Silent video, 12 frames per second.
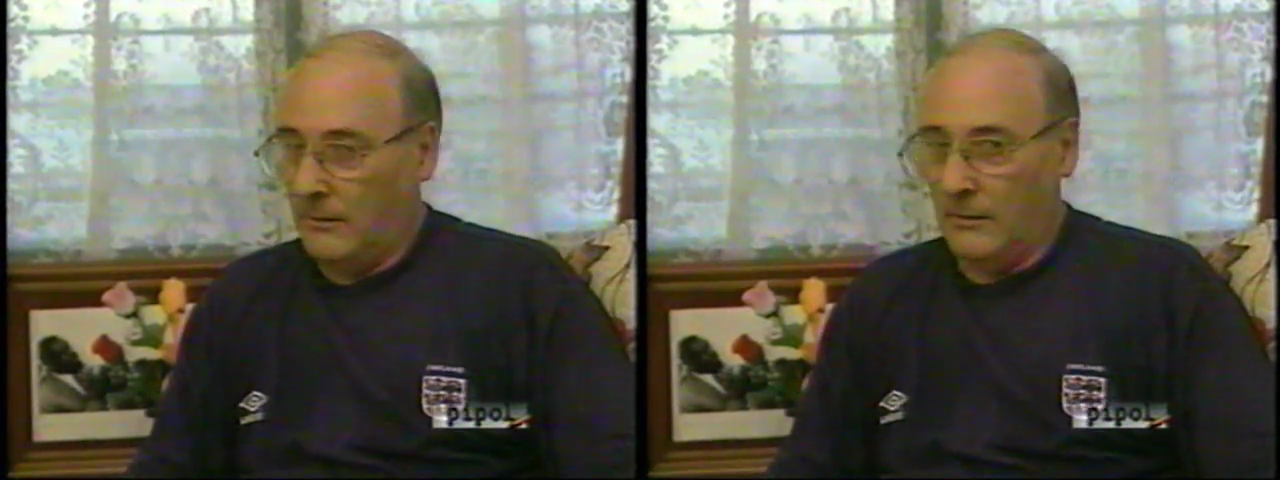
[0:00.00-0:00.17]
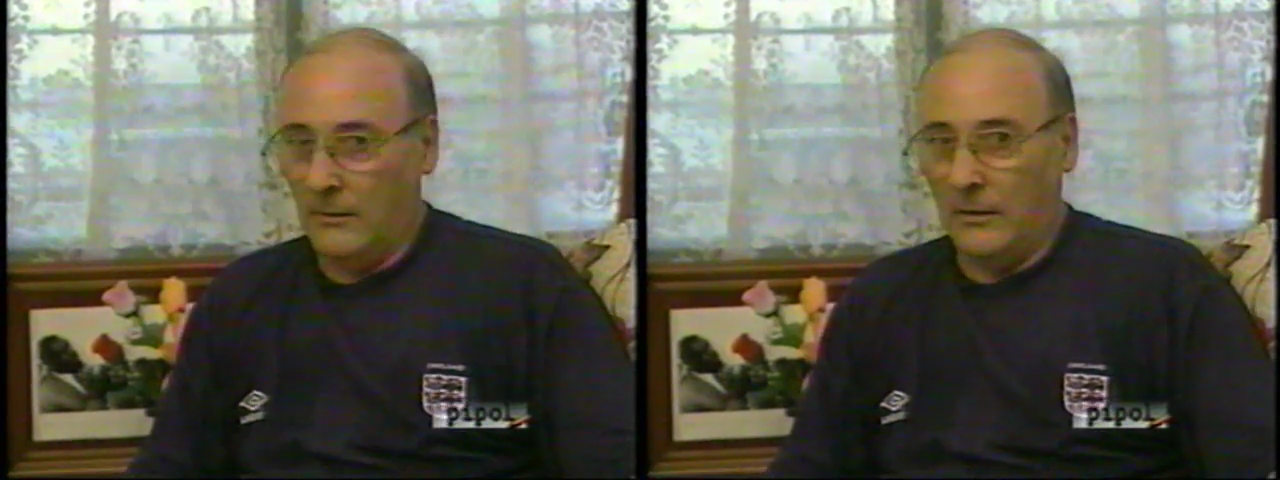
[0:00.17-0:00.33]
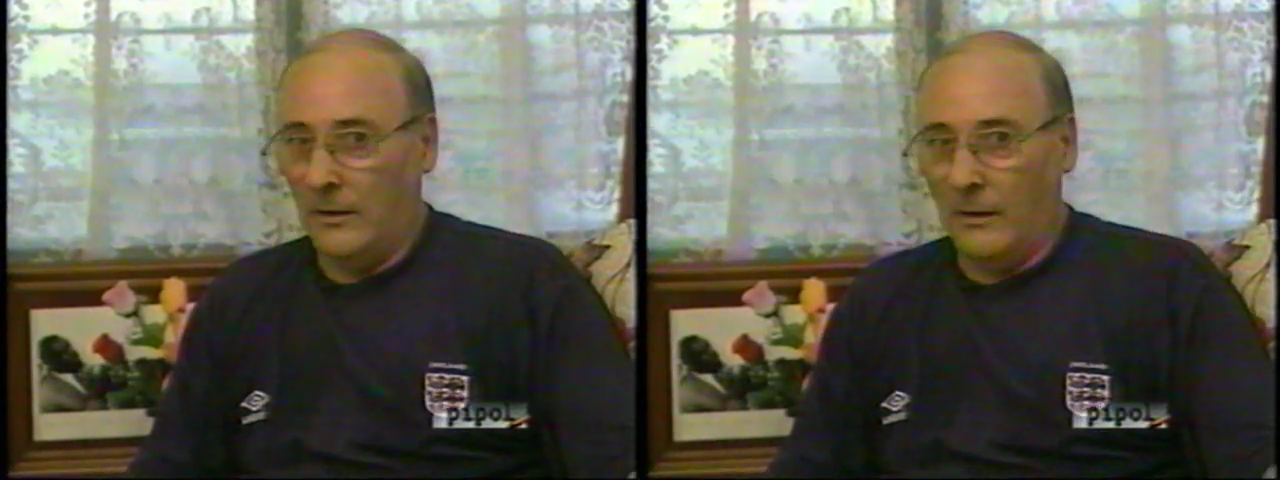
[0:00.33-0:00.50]

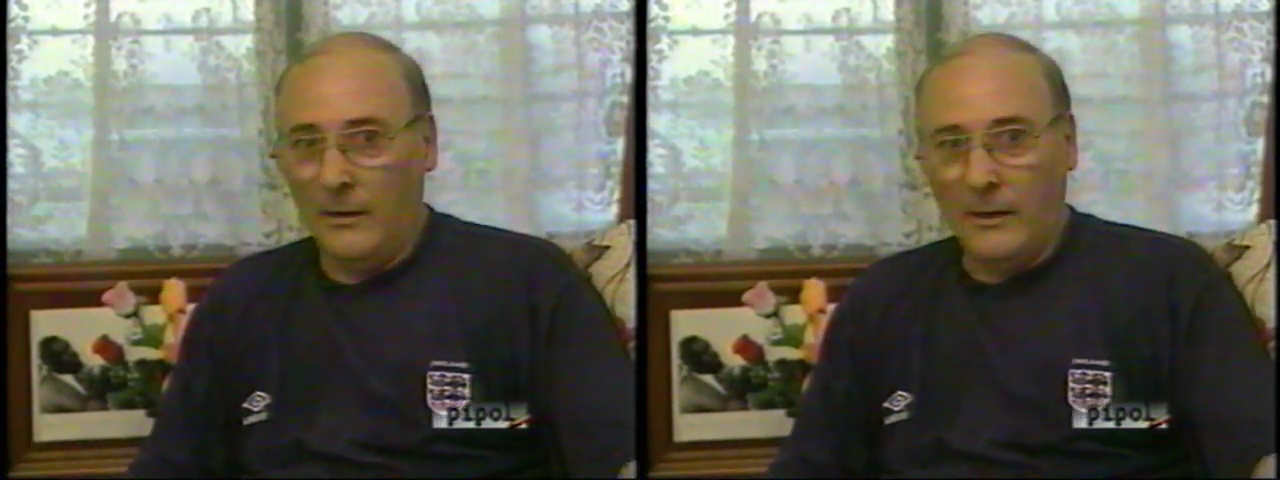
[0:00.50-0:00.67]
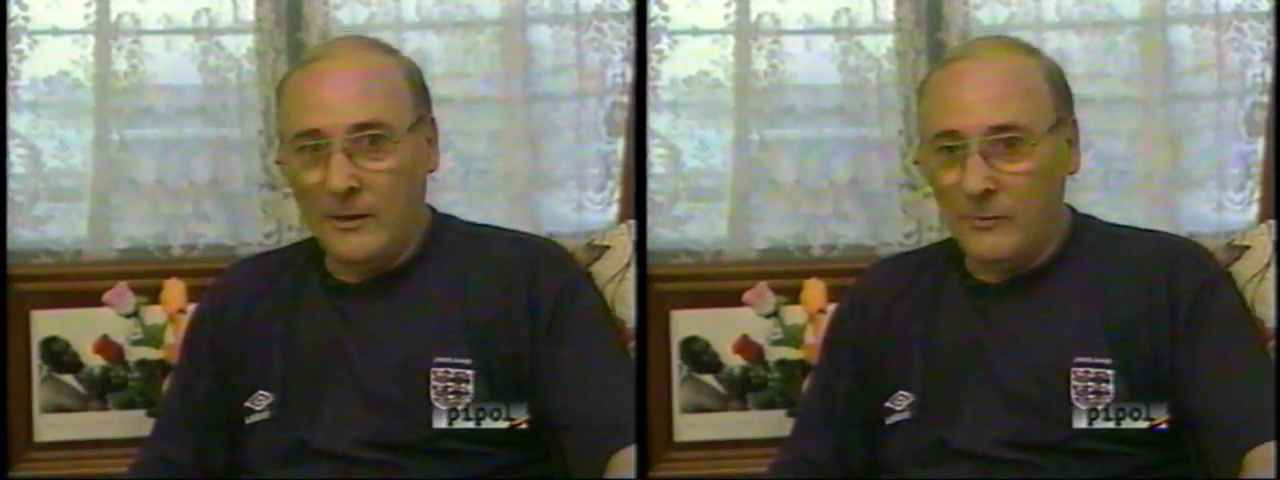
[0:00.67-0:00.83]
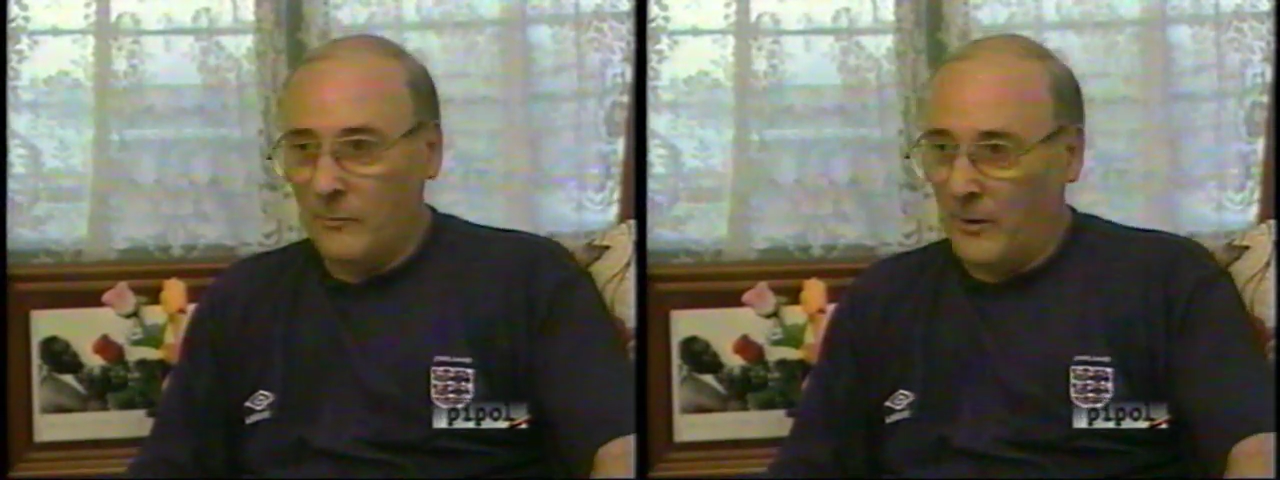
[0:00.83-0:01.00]
And I
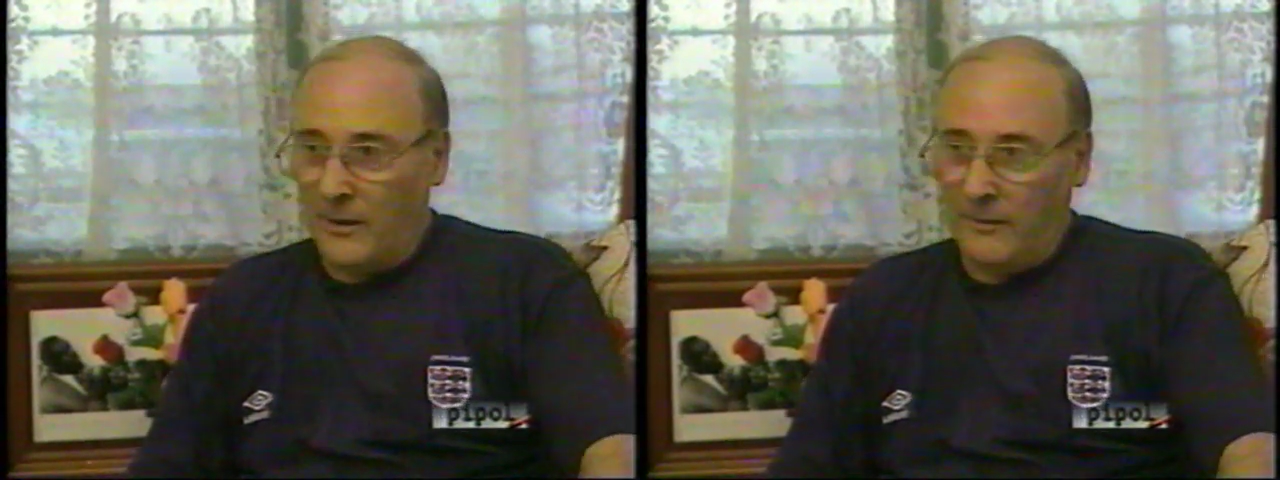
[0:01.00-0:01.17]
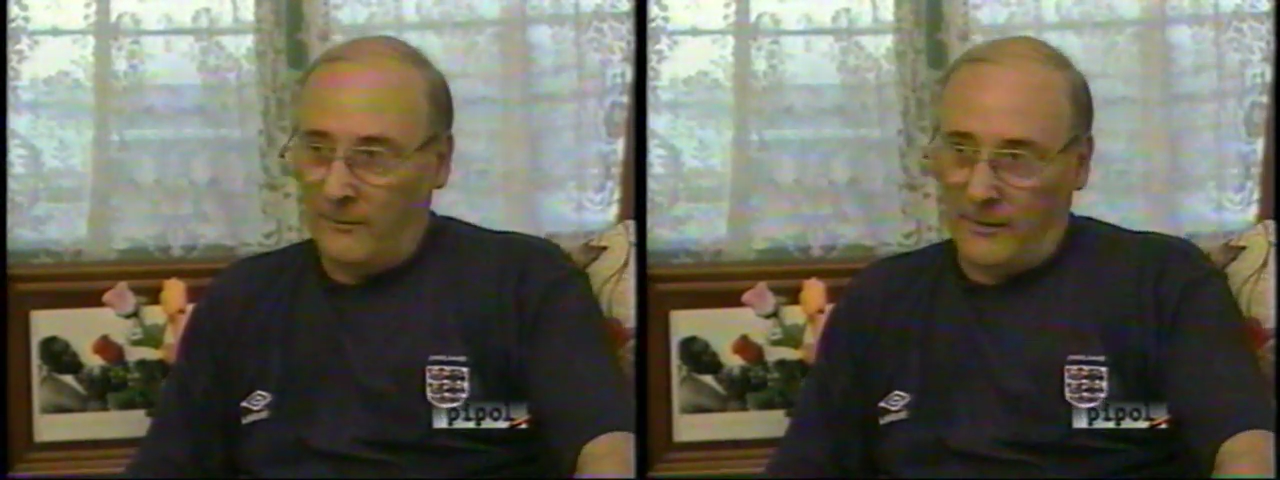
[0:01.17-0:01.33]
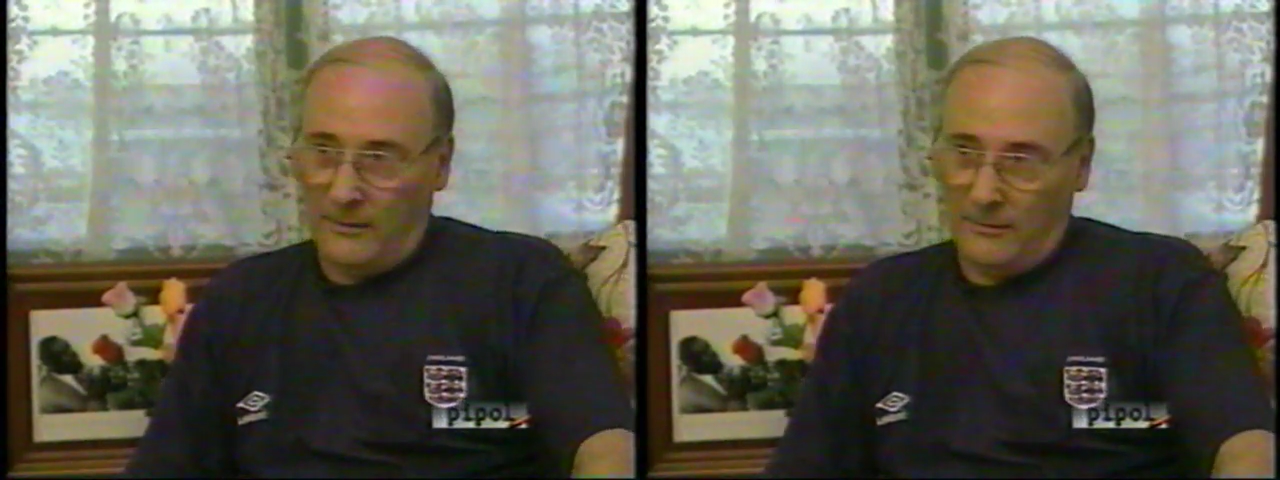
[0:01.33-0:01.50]
couldn't
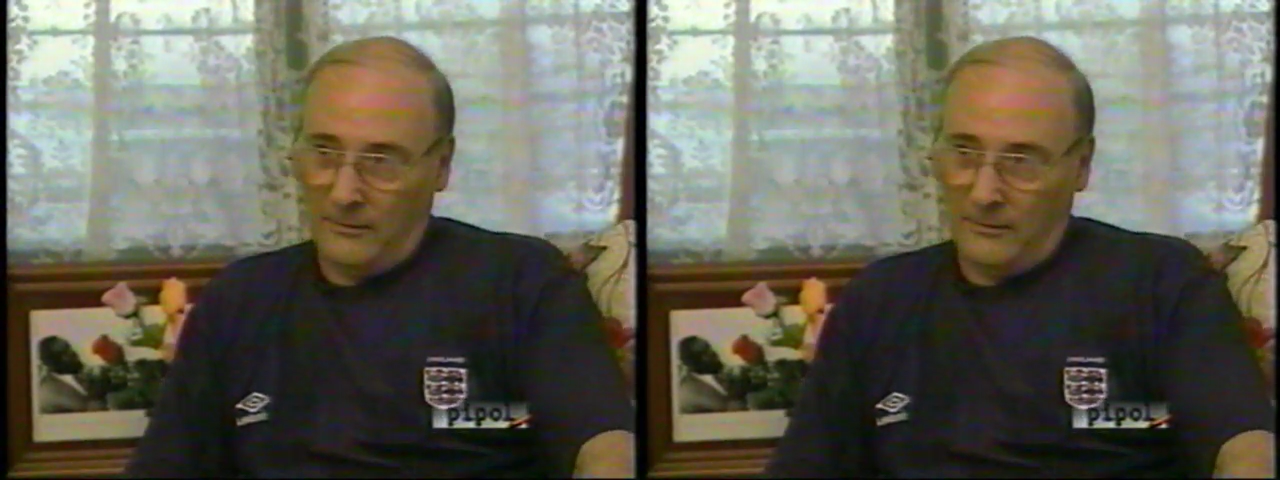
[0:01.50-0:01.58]
believe it.